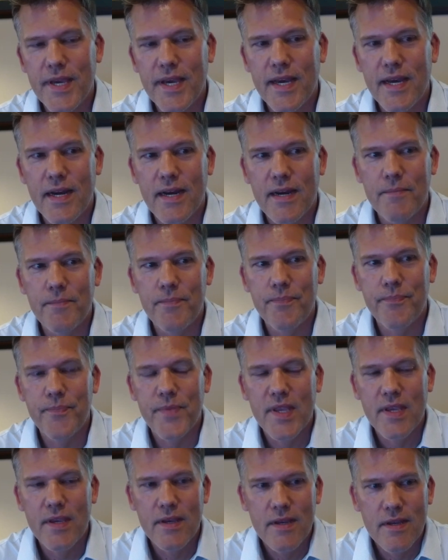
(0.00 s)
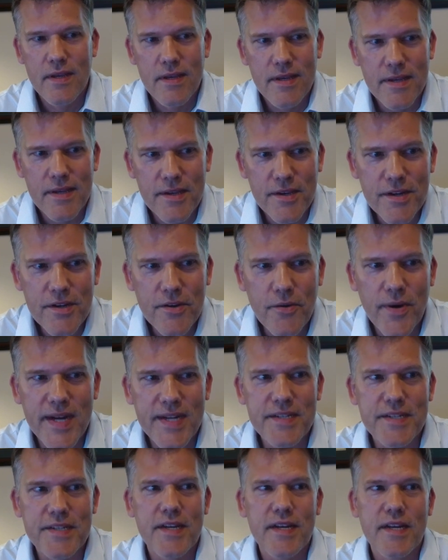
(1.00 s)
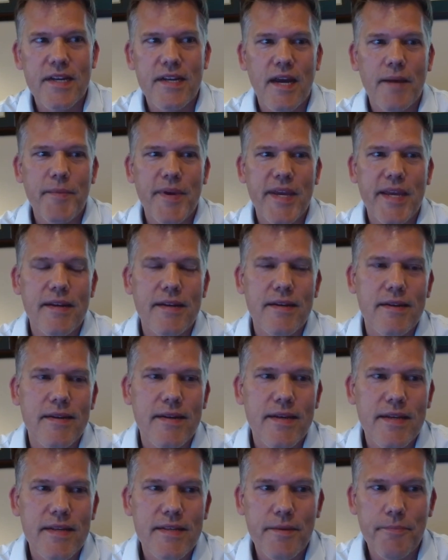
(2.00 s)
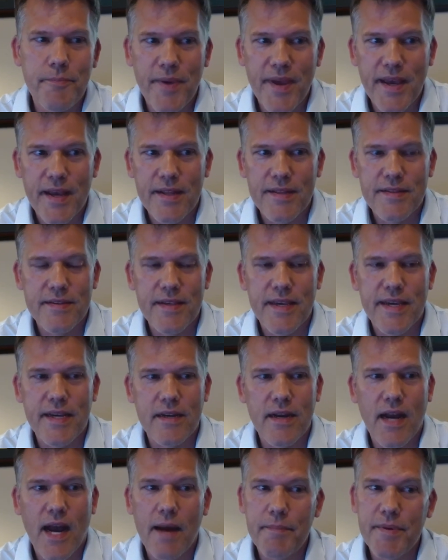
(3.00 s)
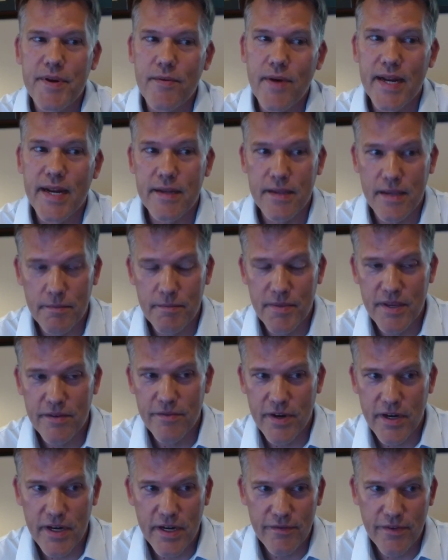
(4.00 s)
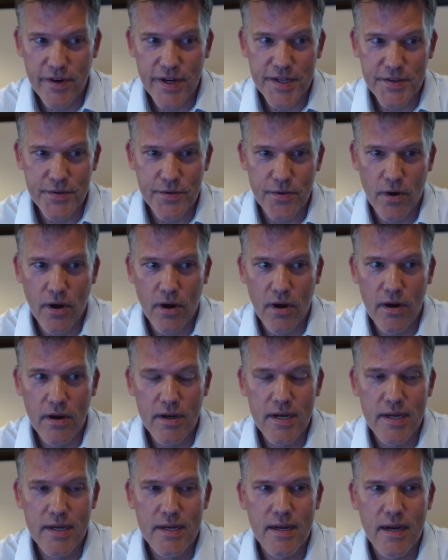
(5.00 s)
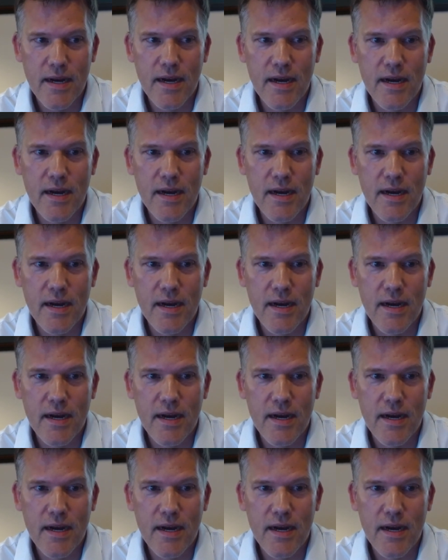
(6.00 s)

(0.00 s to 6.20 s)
yeah, good question. I mean, it depends. Like copyright can be very, very strong.